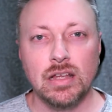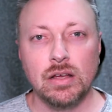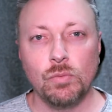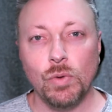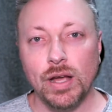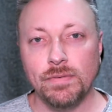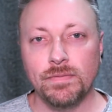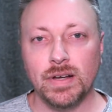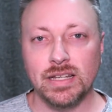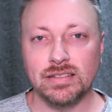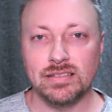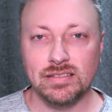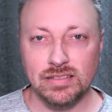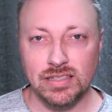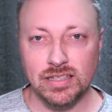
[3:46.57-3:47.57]
Wi-Fi
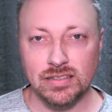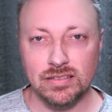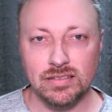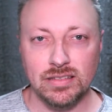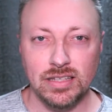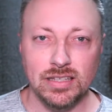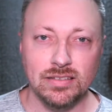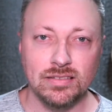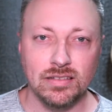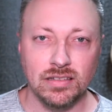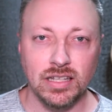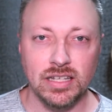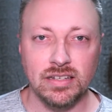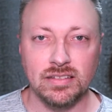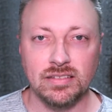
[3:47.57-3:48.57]
6 is the
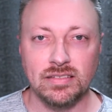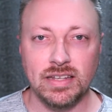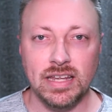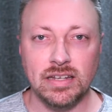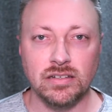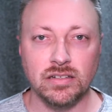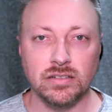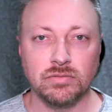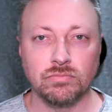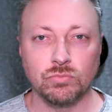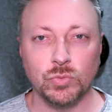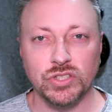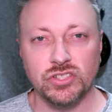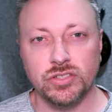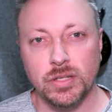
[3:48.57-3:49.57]
latest standard,
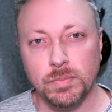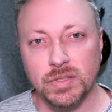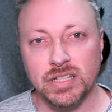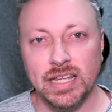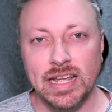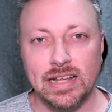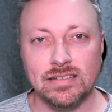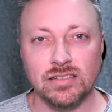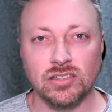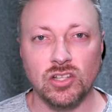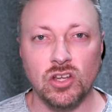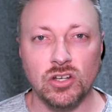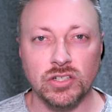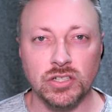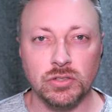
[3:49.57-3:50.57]
which typically has a
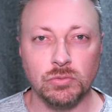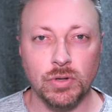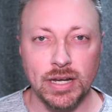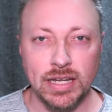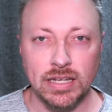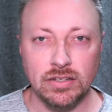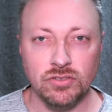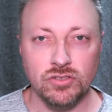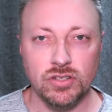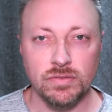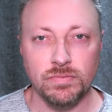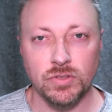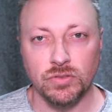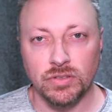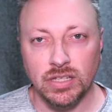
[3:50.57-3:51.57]
longer range
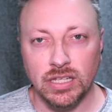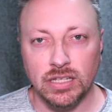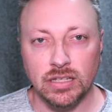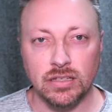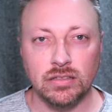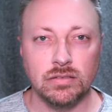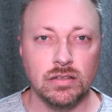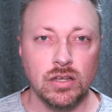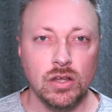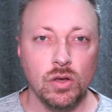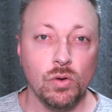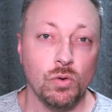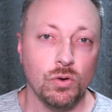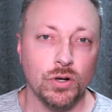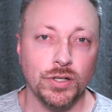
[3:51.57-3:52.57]
if you need it,
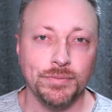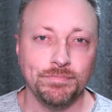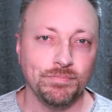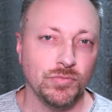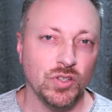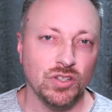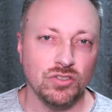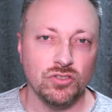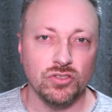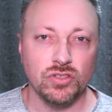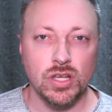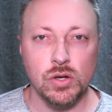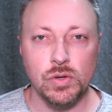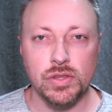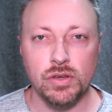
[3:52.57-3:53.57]
or you can just
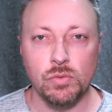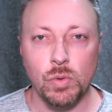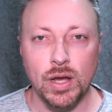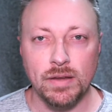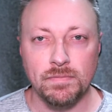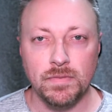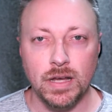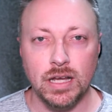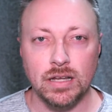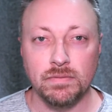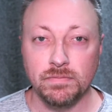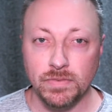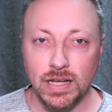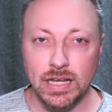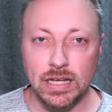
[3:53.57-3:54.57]
go with a Wi-Fi
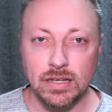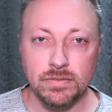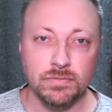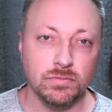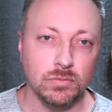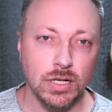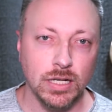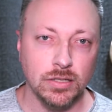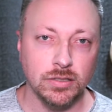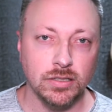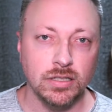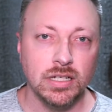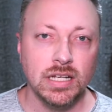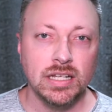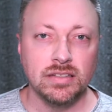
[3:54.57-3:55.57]
5
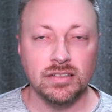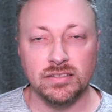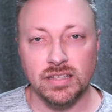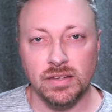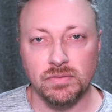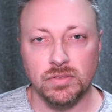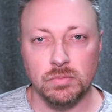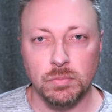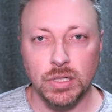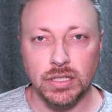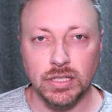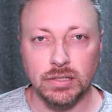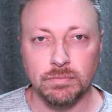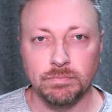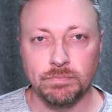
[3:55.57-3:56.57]
router to save some money.